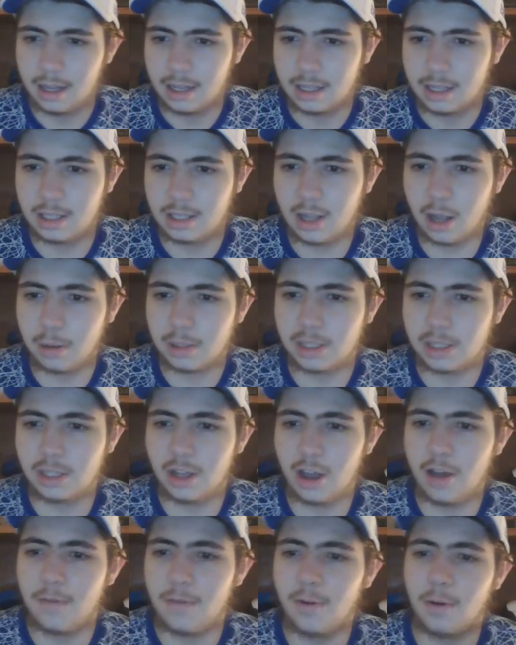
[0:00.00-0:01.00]
Soft
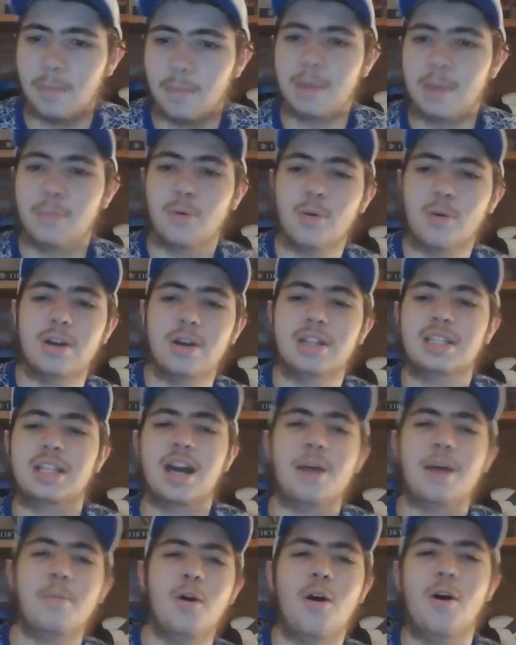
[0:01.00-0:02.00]
serve on me, boys.
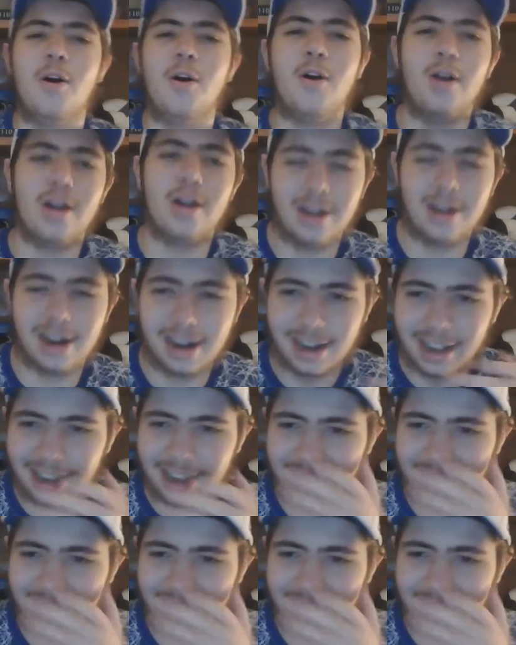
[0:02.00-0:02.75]
Come on.